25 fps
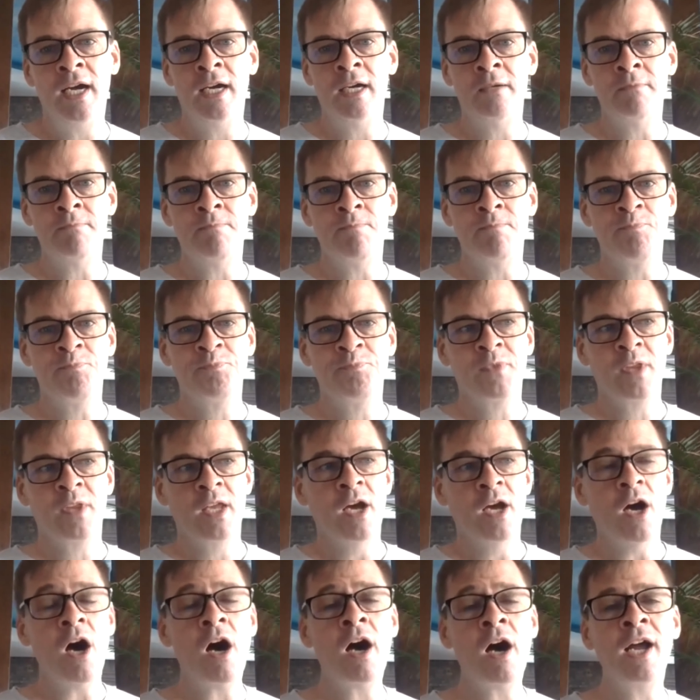Um,
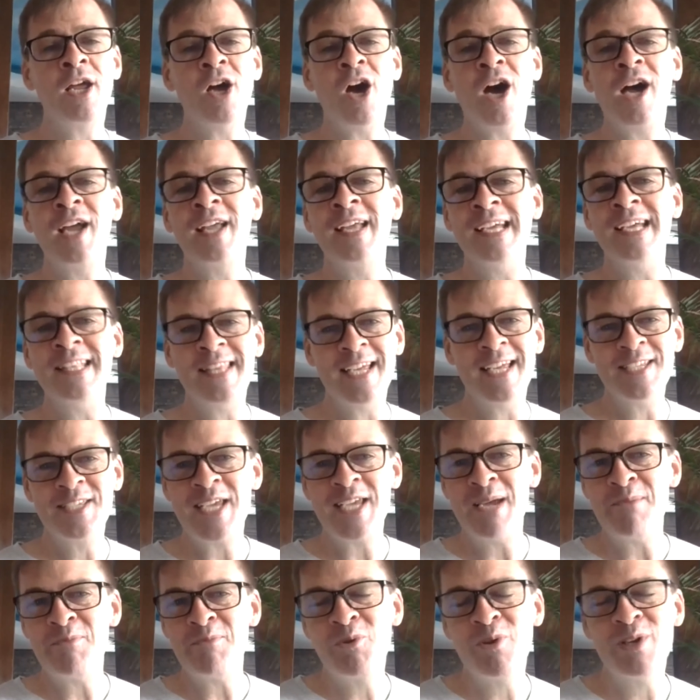I get that
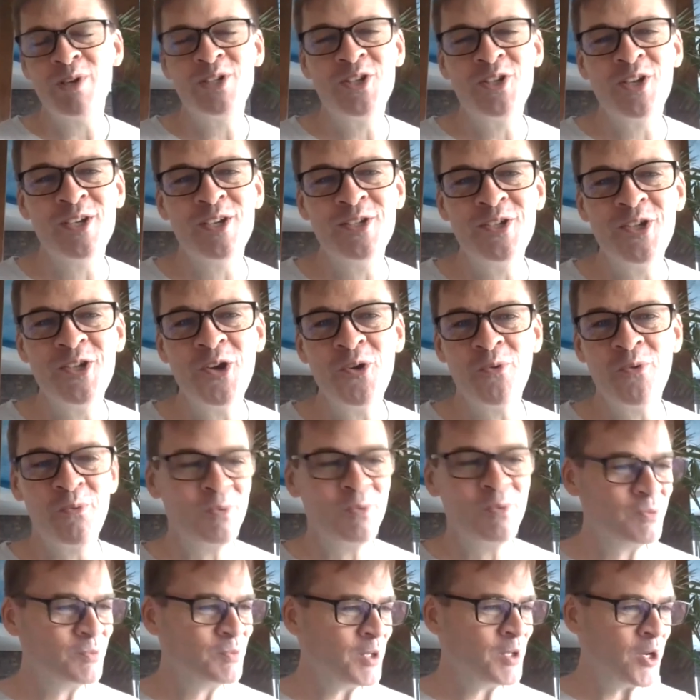same question as
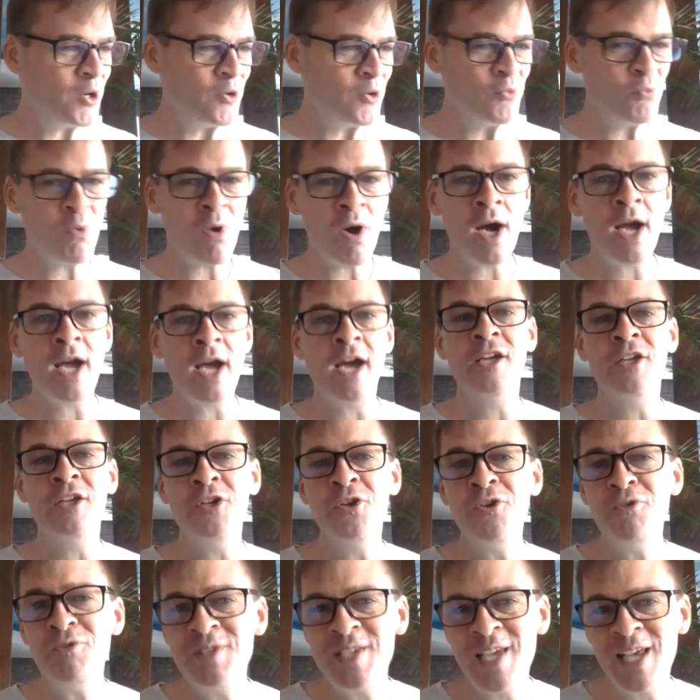you. Why are
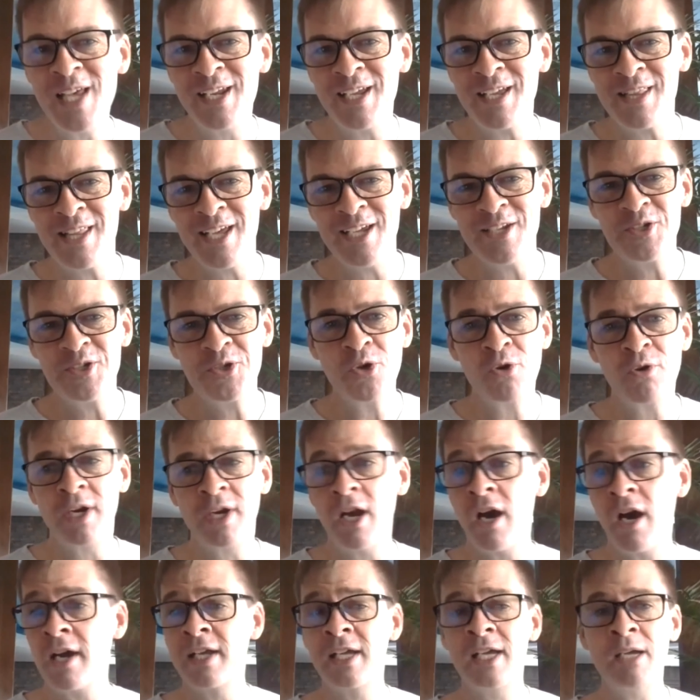you telling their
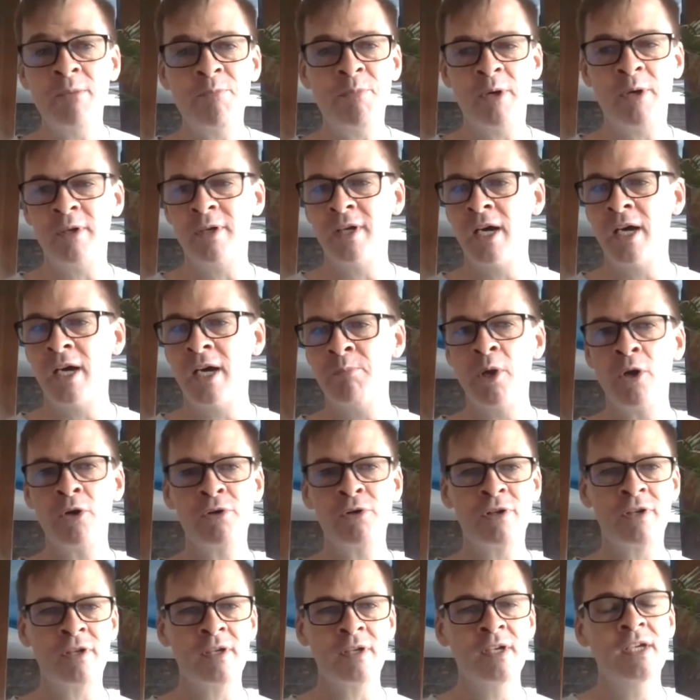story? I keep a
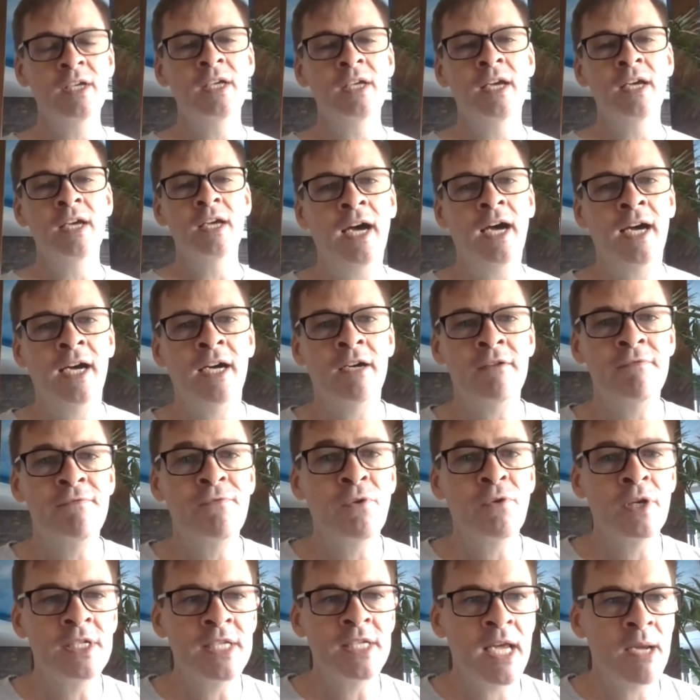blog,
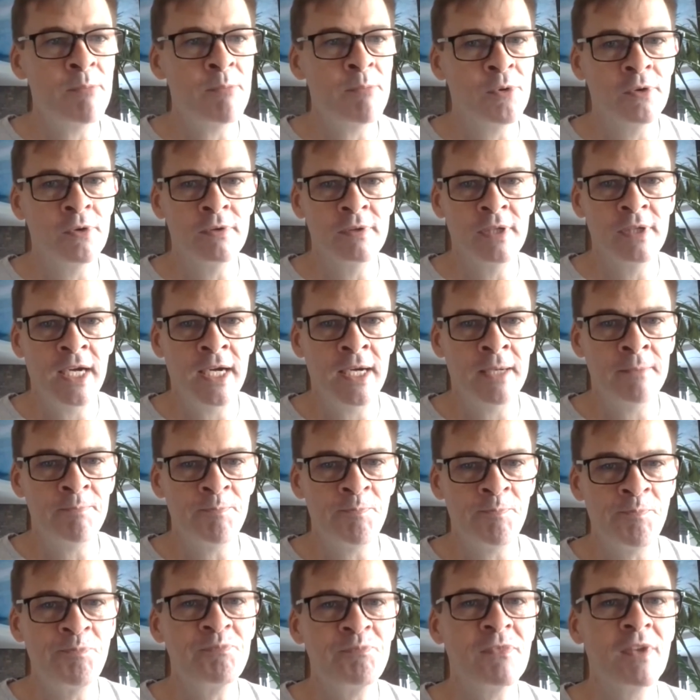for example,
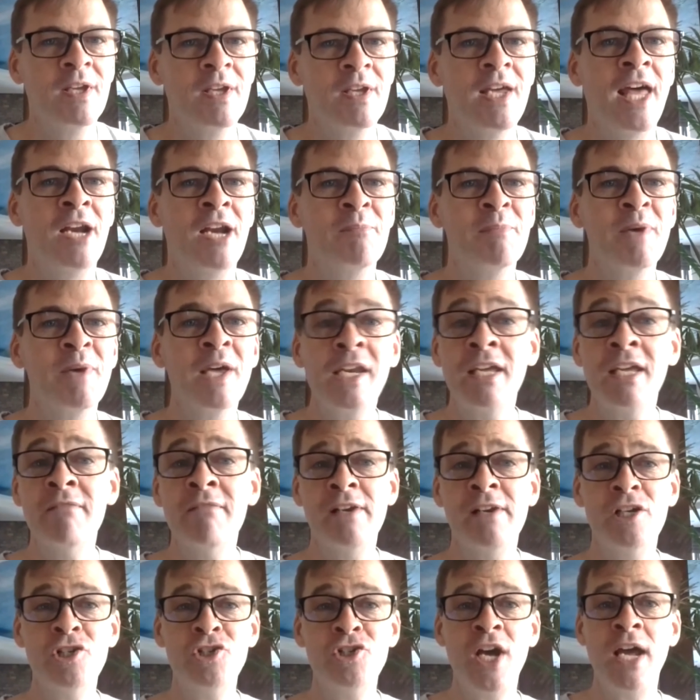and I'm going to
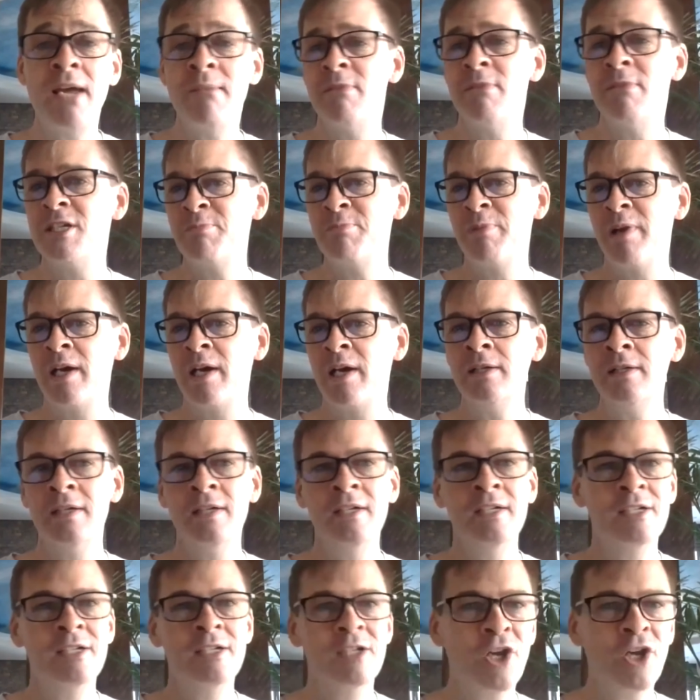give it a shameless plug,
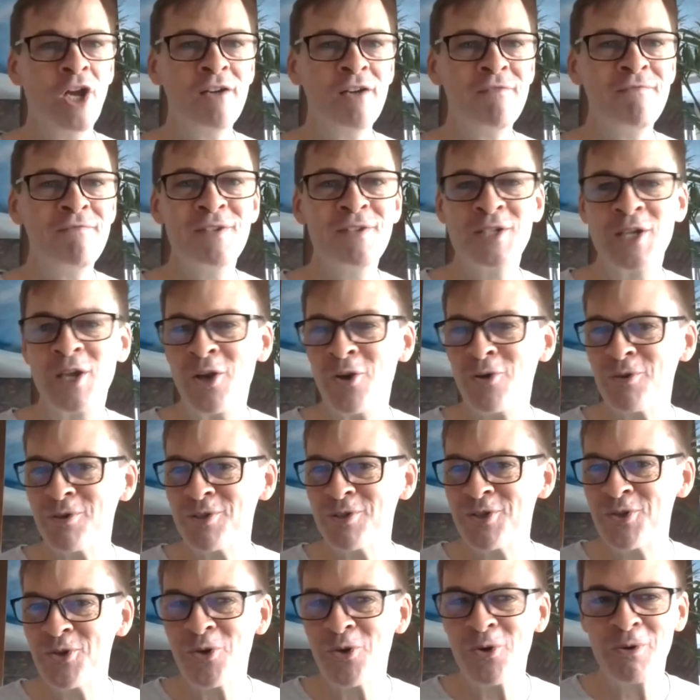
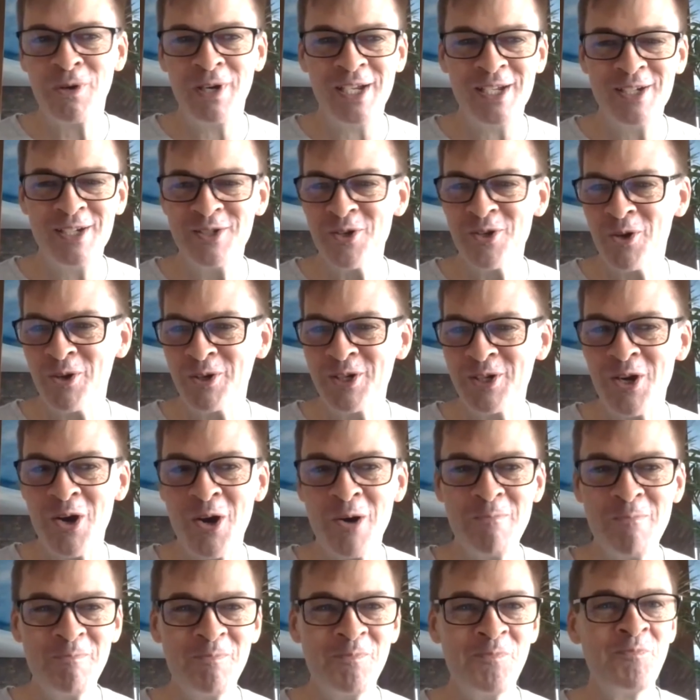
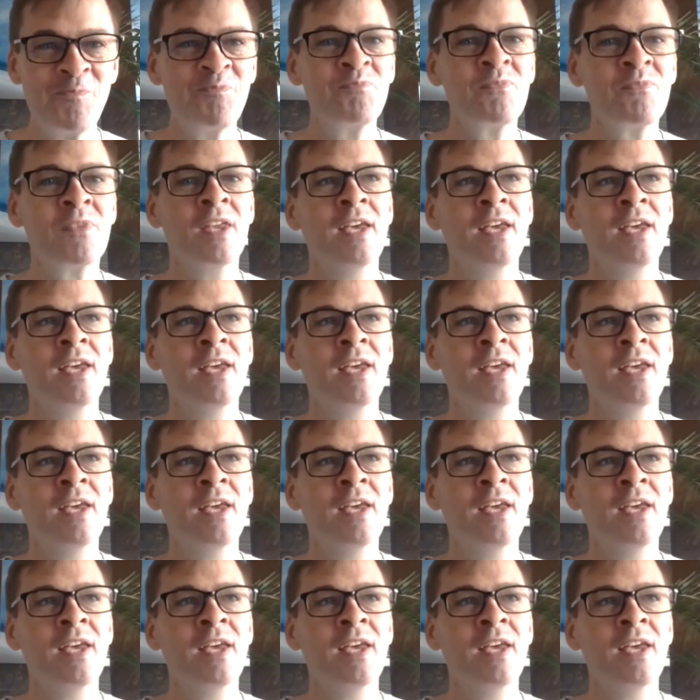lifeisalongstory.com,